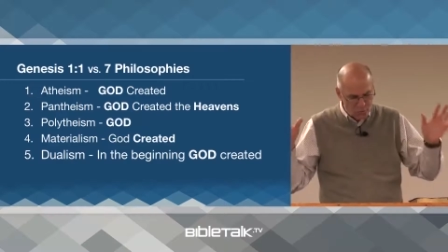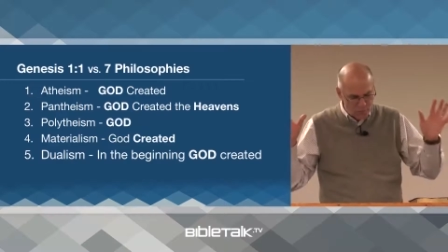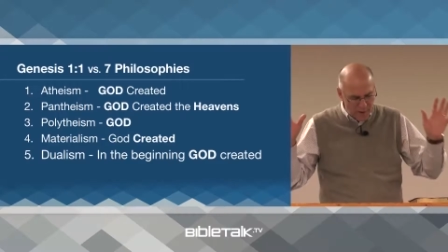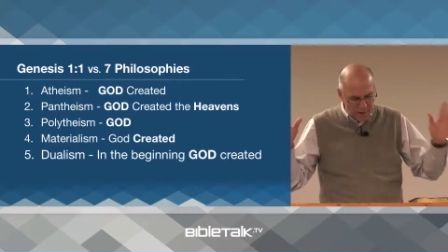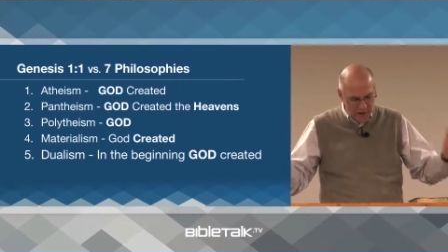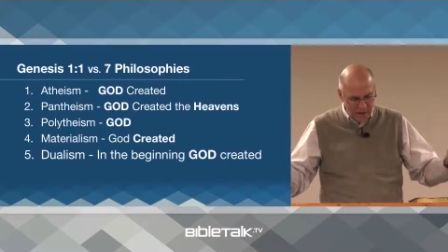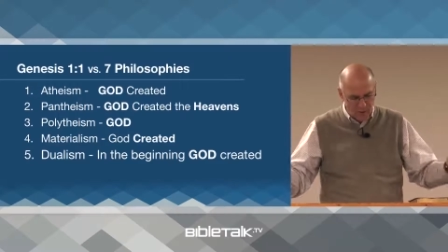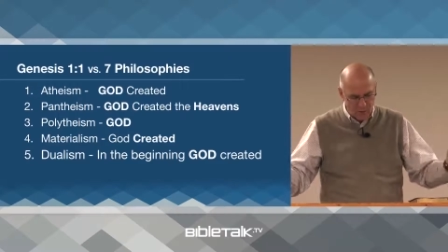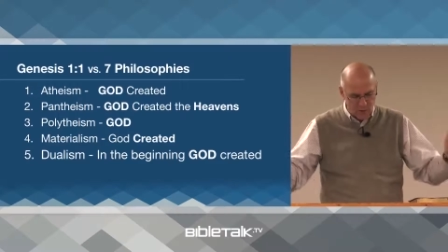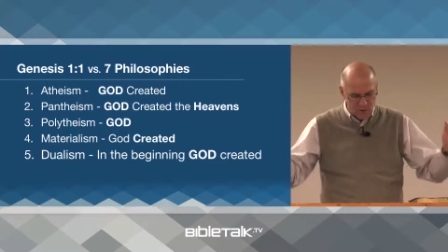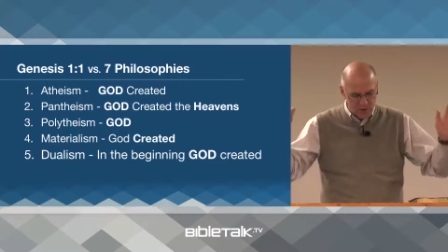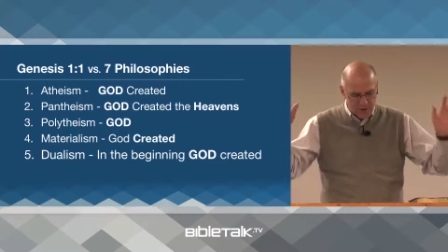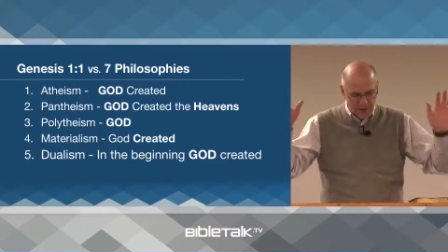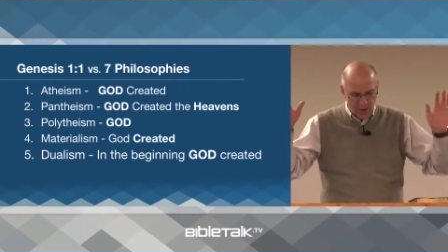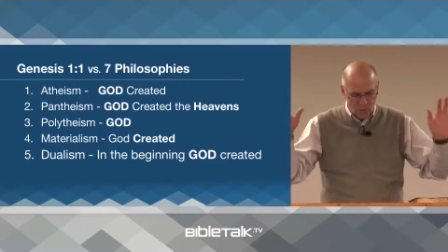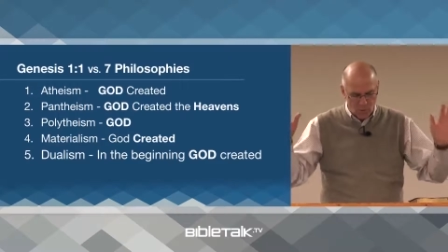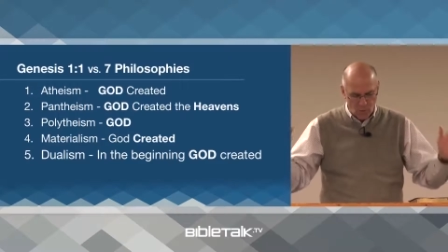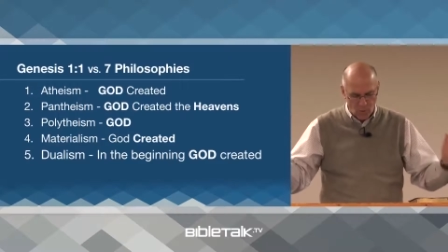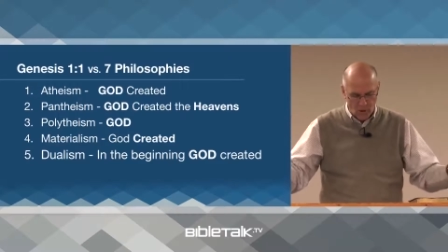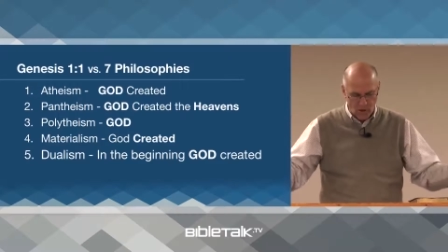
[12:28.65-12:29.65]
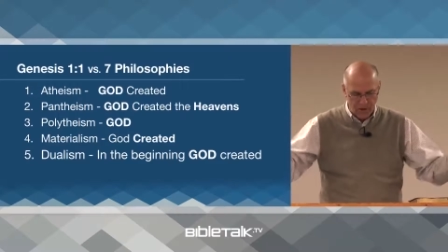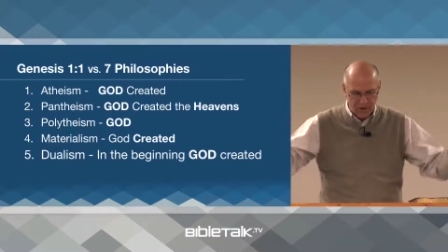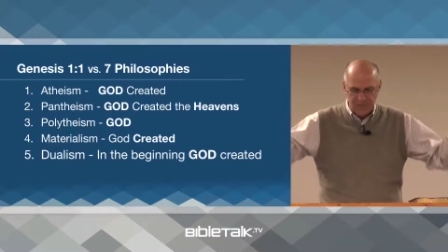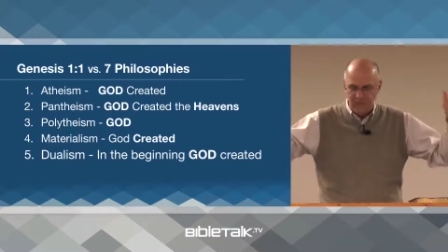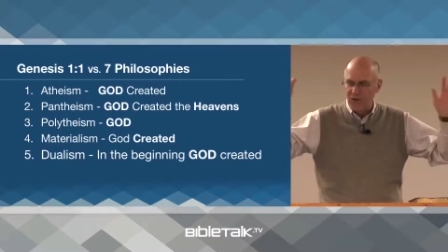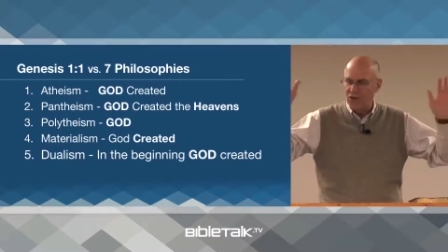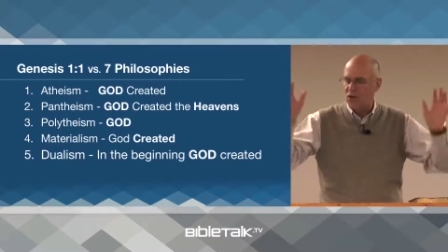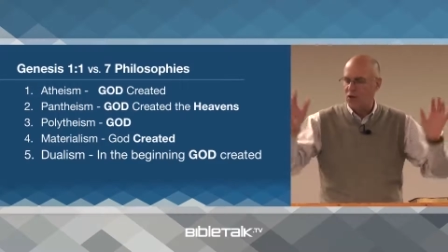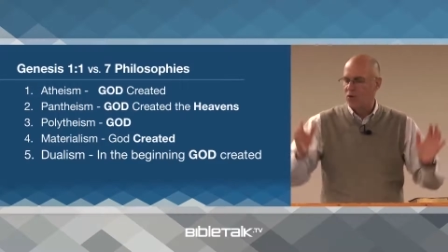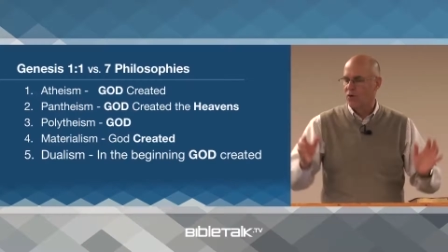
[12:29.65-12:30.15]
powers at work in
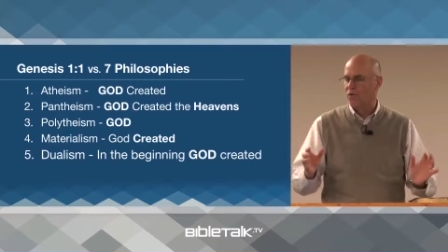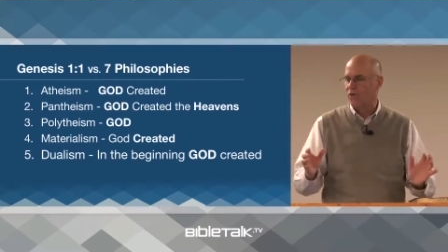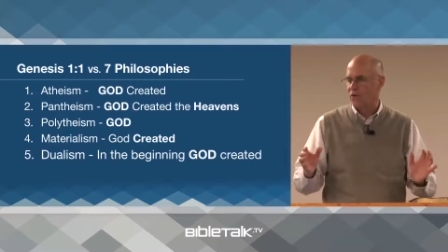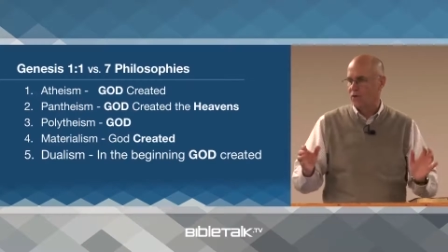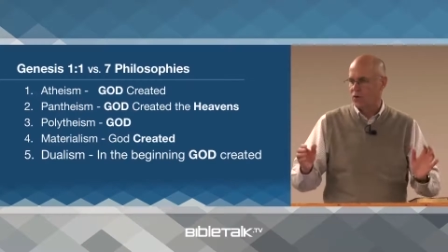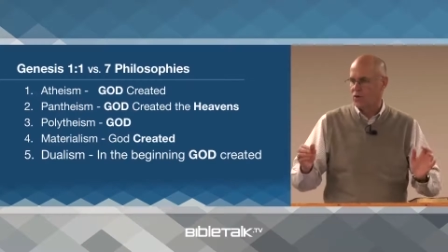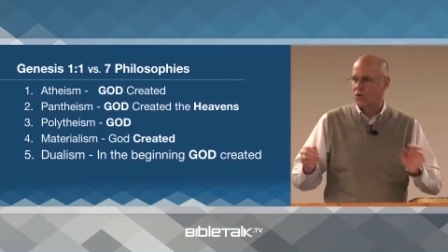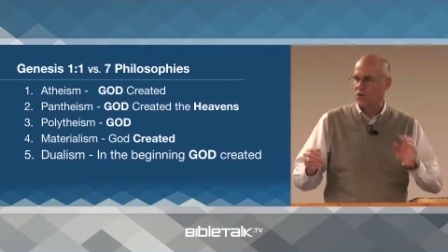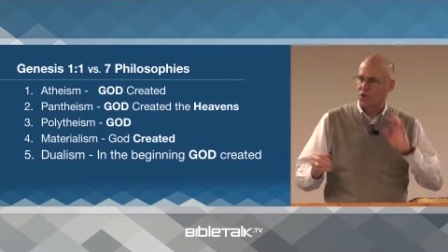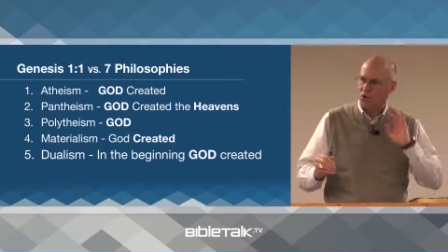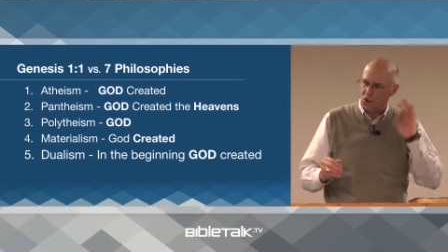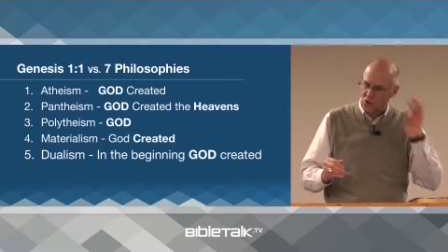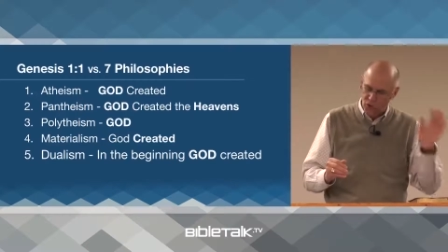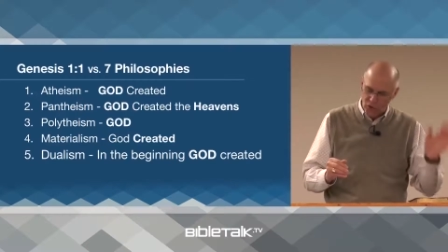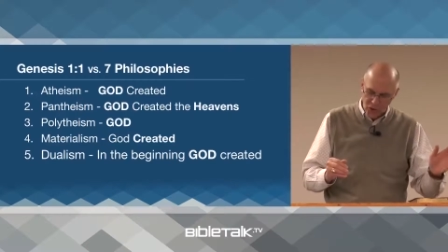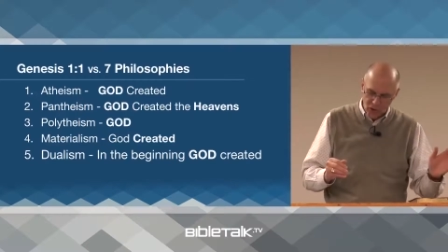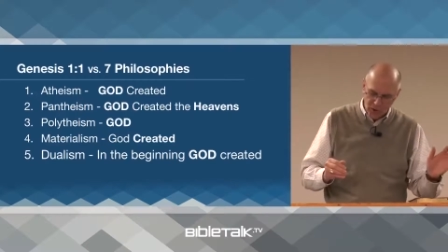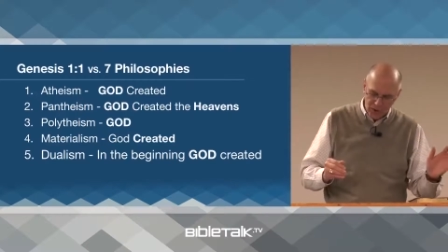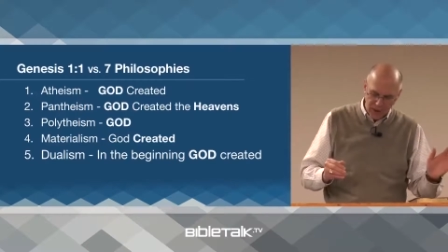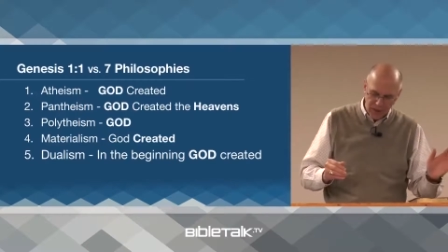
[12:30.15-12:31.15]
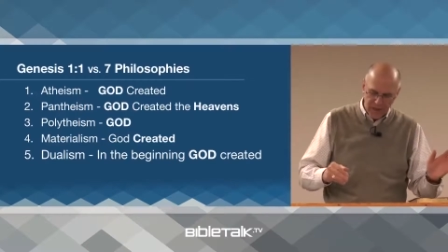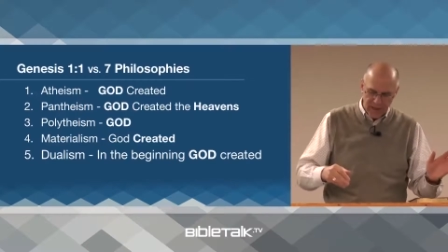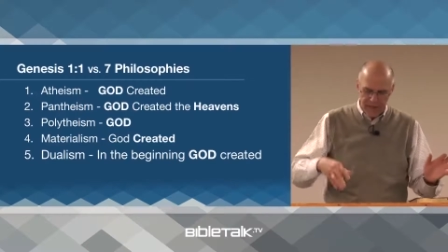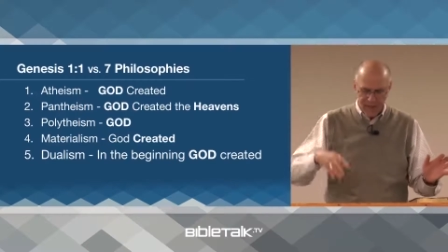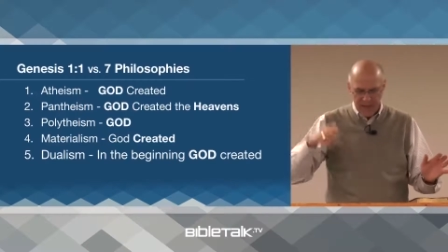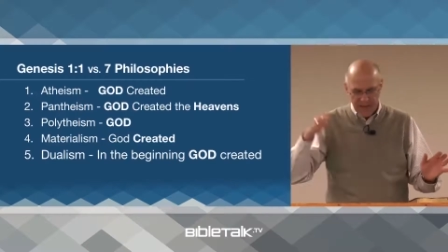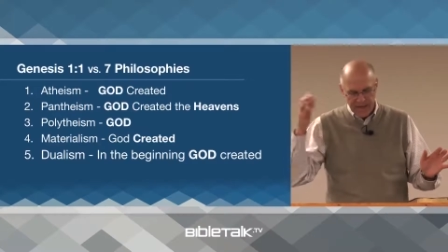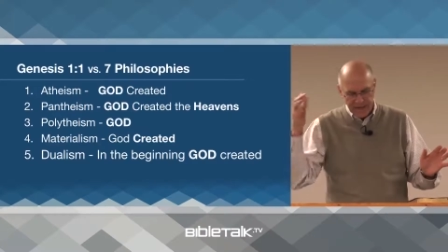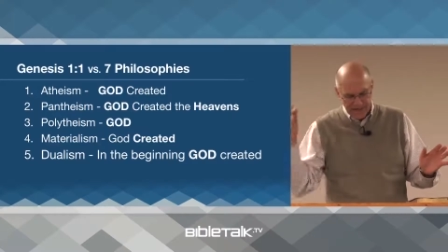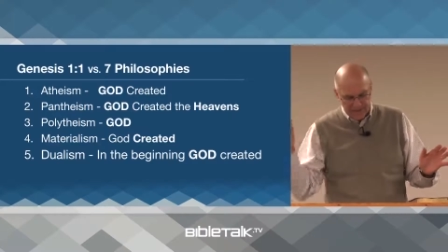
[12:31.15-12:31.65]
the universe, good
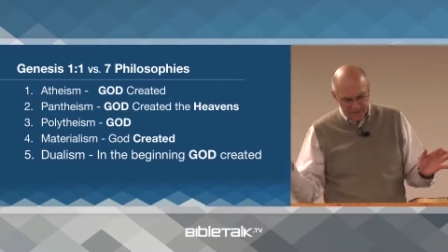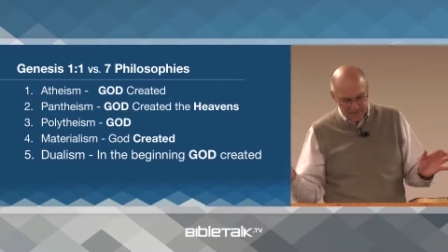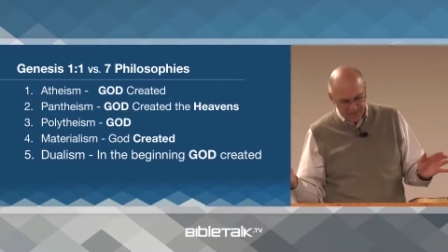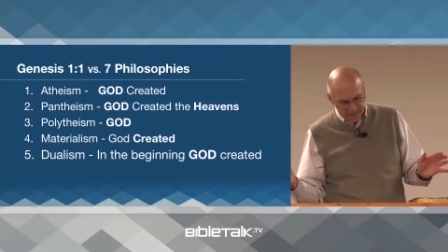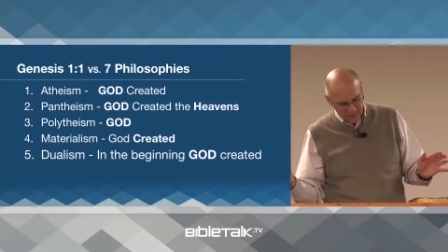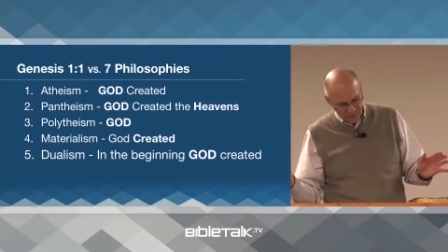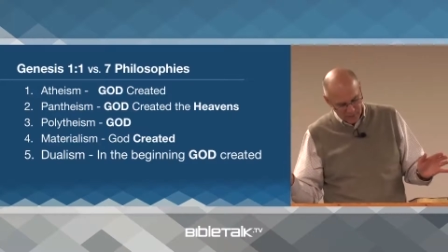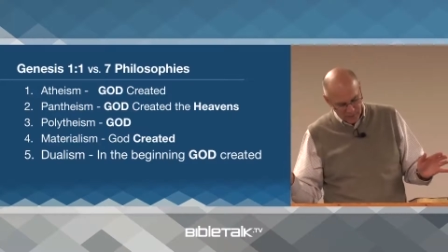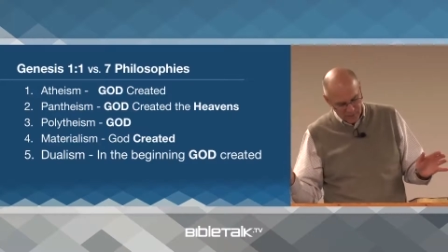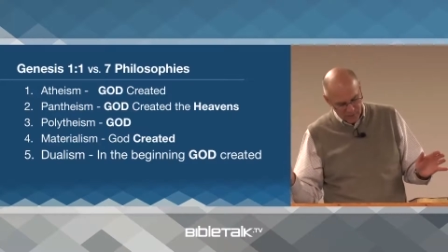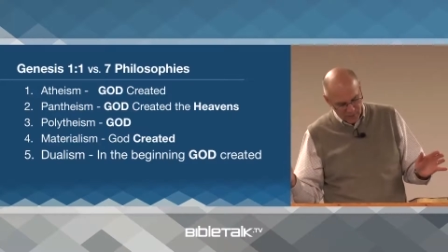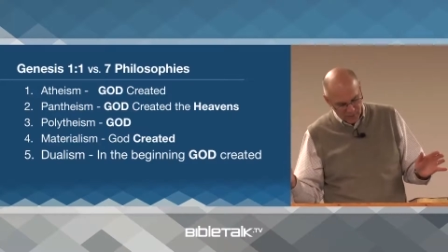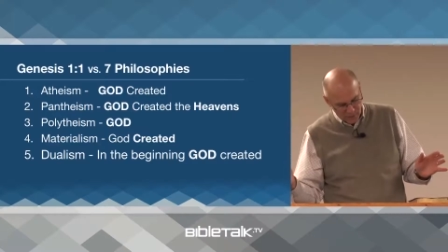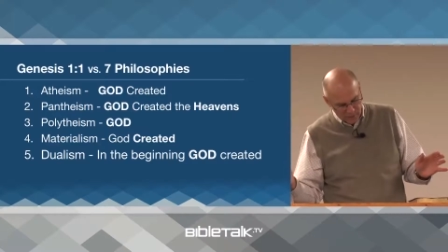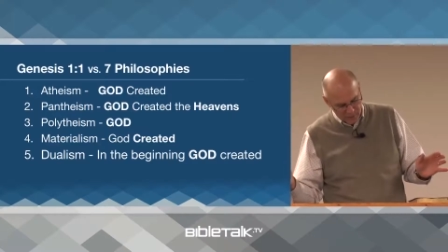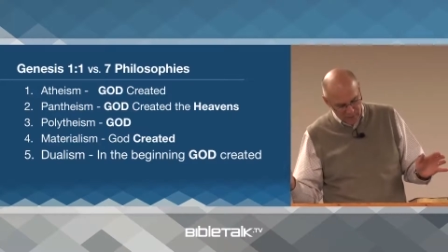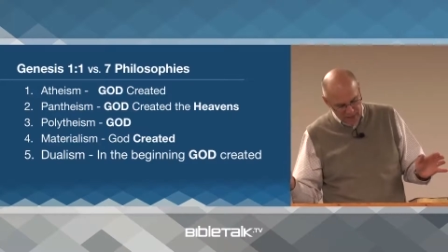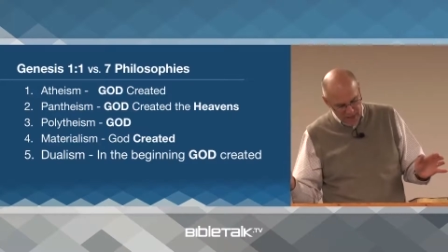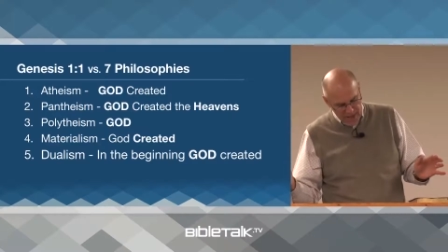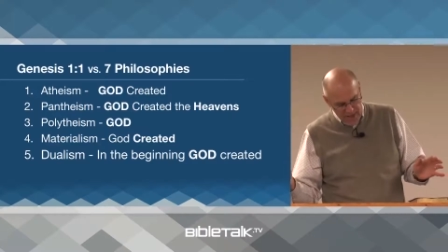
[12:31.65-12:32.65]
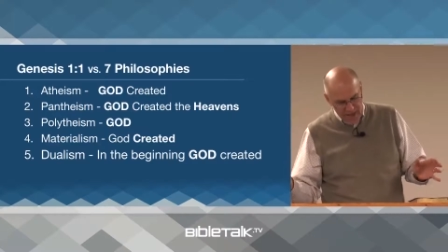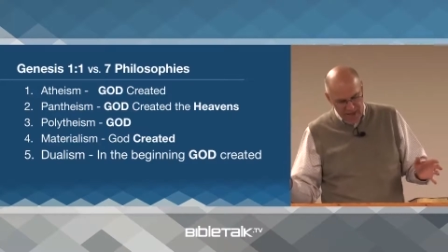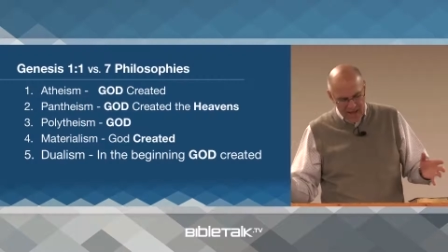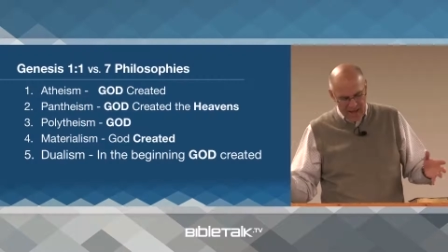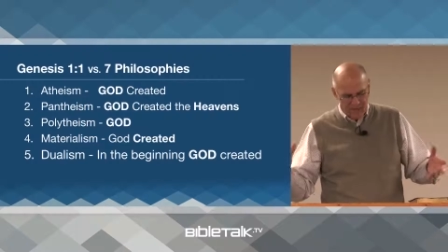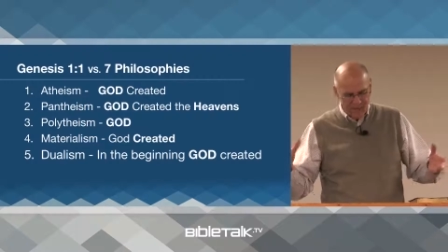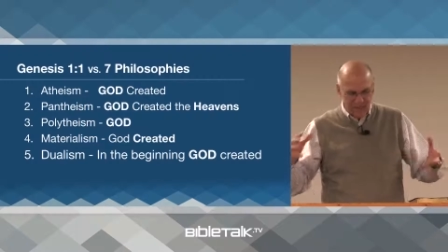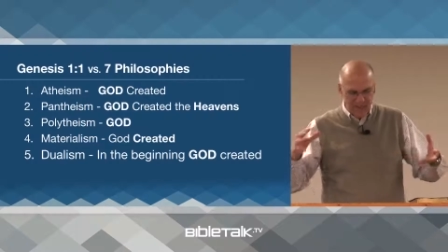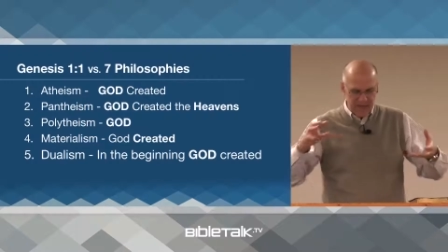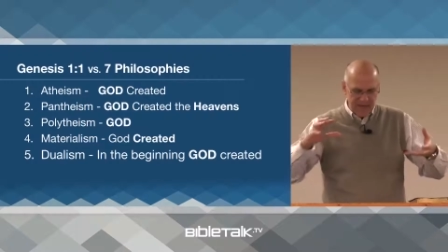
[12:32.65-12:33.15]
and evil.
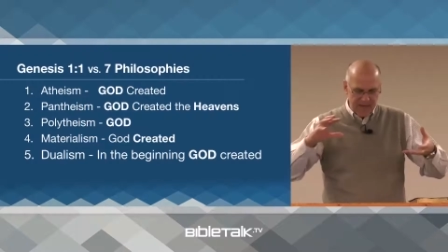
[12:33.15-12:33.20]
And the